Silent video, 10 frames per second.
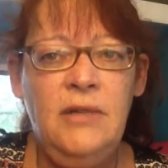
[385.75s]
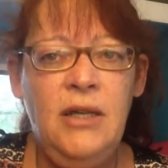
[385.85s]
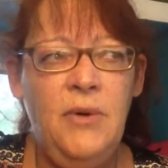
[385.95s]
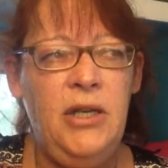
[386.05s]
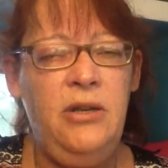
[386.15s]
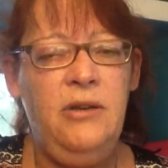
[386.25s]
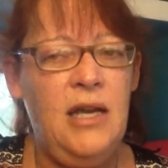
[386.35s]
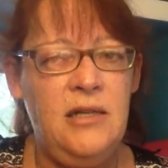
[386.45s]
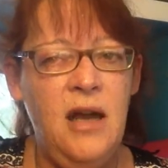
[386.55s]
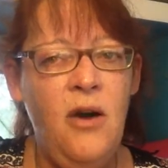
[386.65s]
what you
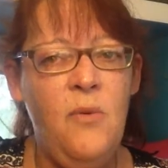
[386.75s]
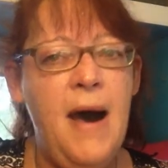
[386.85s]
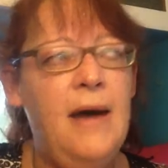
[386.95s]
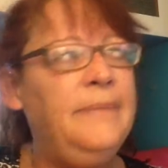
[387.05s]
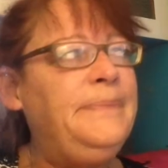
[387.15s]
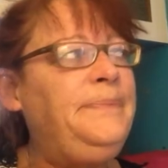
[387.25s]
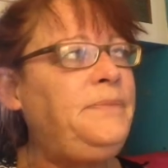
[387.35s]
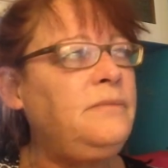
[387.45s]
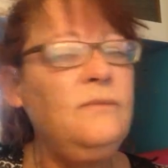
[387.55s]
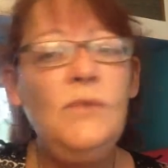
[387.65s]
guys know about.
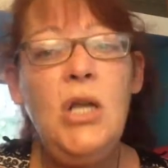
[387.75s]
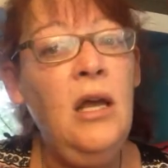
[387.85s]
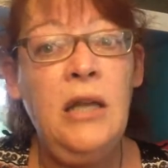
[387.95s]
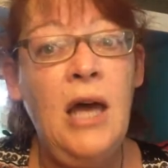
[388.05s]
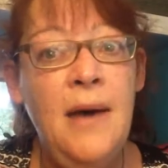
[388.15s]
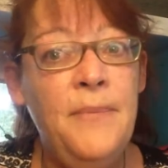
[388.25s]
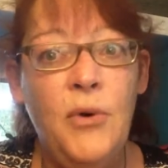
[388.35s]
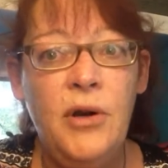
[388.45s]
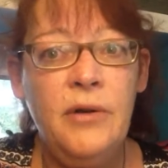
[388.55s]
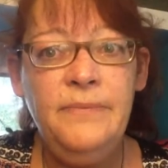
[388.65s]
A lot
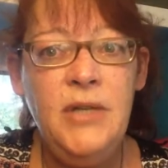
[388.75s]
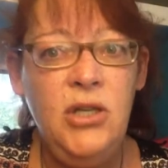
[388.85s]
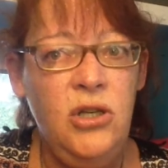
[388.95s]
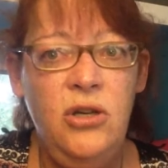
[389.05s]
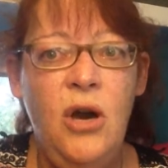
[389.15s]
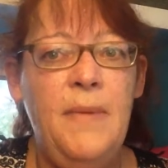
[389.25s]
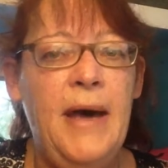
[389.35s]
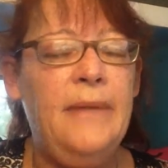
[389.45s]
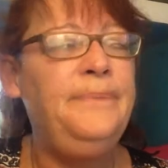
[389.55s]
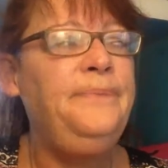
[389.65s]
more than you know about.